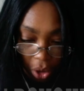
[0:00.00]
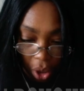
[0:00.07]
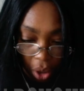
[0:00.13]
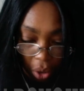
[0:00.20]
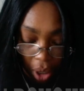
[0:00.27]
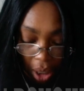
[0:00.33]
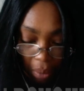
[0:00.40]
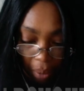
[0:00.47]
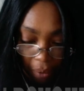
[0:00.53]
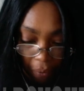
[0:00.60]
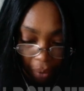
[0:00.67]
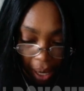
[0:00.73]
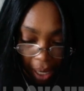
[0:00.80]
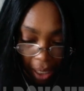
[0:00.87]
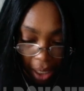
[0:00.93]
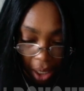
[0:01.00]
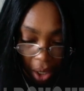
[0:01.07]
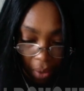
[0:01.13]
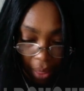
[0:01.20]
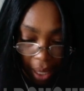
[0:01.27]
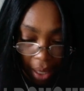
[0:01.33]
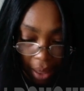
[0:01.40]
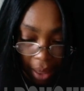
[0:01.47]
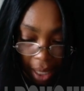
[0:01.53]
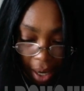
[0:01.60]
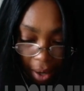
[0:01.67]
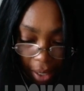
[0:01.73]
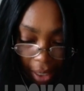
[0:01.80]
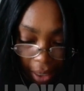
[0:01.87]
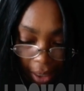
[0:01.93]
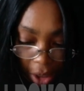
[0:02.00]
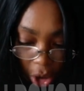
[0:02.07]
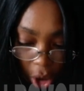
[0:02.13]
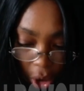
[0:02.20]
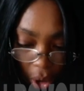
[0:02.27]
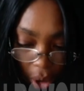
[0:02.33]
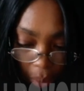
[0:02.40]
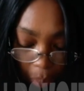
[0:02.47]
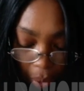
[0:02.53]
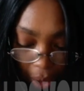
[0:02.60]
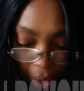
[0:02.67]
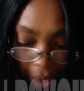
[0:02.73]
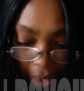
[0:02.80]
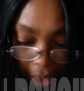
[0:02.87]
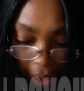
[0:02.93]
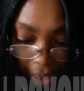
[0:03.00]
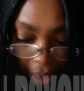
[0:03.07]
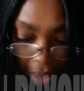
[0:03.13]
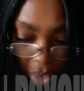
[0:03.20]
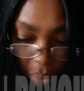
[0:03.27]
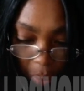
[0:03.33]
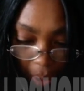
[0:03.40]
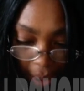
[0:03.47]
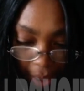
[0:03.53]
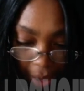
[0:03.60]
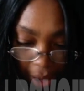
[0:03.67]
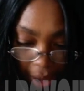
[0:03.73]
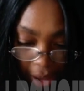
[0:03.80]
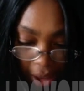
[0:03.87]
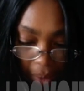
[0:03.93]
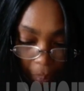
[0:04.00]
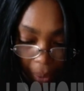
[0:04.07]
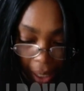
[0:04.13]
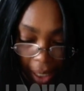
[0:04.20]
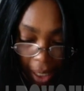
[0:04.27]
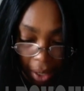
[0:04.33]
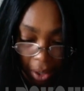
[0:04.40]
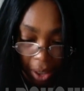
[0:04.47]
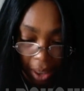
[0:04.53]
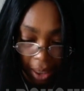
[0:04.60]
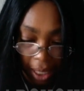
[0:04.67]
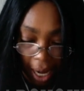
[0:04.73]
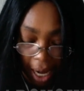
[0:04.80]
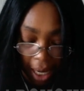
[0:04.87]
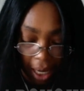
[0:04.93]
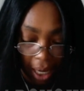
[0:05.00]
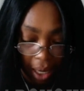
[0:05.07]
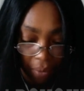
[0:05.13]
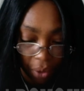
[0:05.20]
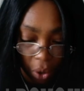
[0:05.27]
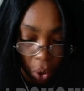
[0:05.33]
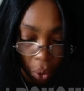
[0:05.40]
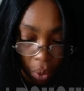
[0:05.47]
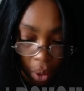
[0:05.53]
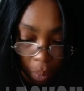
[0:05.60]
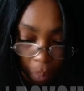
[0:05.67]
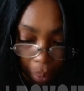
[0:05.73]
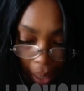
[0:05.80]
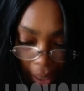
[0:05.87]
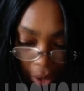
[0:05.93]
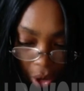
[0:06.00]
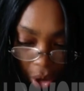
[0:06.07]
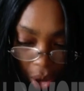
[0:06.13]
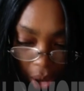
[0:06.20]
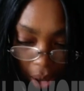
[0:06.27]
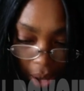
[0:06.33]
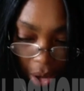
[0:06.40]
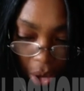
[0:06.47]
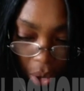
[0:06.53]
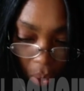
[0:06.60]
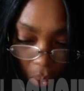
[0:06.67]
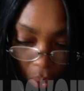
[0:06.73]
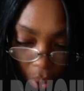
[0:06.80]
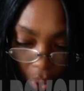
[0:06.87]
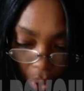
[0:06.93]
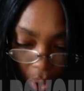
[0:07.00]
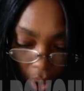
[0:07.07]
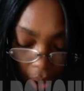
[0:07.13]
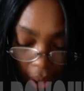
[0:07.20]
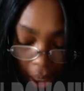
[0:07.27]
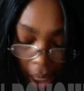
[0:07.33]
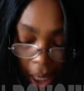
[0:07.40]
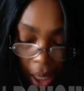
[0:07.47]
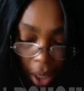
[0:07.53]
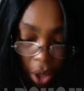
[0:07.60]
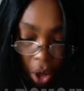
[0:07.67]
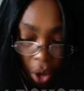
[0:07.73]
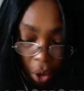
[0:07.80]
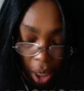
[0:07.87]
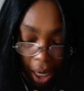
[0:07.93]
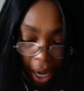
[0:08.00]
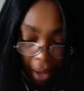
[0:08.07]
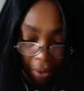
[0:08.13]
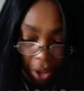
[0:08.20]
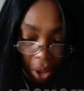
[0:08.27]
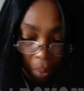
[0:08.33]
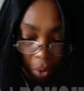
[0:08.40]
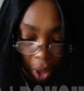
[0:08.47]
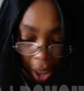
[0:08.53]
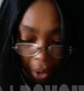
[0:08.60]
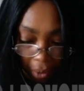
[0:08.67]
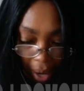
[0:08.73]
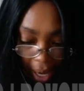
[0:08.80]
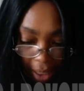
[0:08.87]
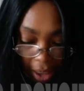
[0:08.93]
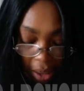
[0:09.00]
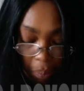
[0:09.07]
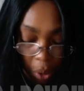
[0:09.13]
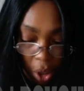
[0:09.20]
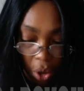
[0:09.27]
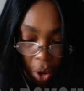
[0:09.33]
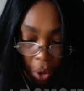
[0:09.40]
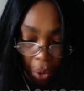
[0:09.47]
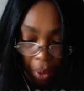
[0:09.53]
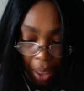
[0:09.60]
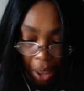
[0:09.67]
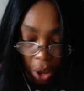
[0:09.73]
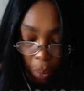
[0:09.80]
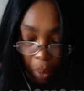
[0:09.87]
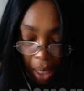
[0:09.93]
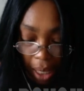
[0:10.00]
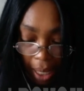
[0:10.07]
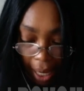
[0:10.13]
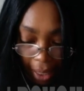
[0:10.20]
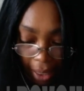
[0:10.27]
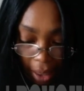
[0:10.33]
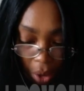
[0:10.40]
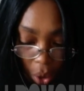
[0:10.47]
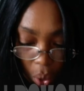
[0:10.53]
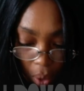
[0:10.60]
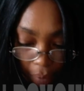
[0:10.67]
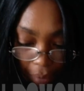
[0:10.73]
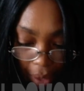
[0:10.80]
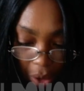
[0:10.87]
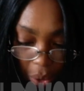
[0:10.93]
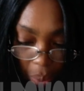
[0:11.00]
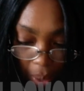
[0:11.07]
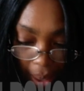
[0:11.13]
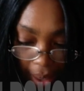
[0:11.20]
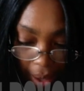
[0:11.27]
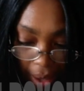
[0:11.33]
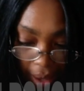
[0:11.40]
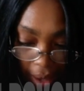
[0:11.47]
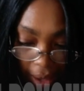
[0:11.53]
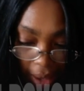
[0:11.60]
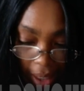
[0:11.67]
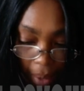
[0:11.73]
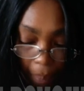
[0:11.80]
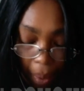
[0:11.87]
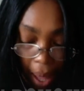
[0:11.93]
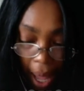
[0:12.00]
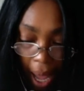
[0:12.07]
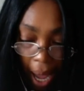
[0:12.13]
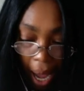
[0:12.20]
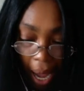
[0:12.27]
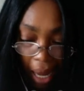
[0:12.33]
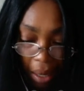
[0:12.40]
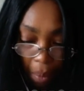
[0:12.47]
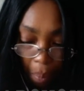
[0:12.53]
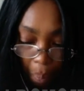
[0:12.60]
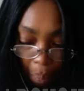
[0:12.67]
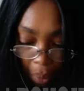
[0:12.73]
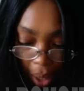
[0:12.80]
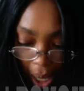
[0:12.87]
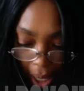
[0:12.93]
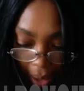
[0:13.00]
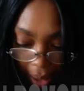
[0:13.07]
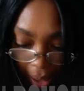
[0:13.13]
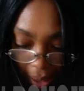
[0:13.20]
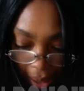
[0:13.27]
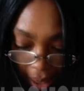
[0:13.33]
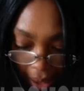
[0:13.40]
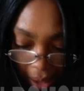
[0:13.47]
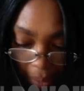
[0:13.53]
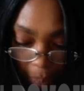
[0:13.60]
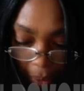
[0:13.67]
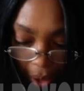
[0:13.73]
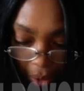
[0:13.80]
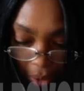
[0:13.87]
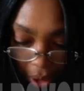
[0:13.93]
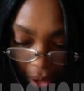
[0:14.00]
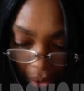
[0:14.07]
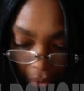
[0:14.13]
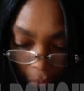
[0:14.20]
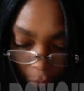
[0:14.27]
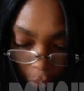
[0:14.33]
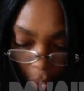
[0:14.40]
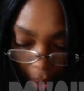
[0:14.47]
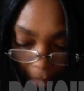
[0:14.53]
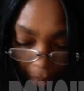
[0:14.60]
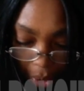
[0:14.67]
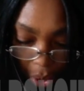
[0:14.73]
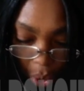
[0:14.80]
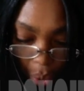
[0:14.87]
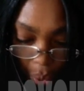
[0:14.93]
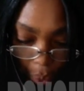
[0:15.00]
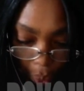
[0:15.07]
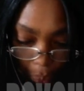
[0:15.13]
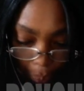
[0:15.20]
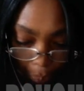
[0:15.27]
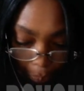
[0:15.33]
you're going to be finding out that there is a third party in this relationship, and they're saying even though the passion is so good, you're going to have some regrets, but you're going to be letting go of this relationship and blocking this person from you.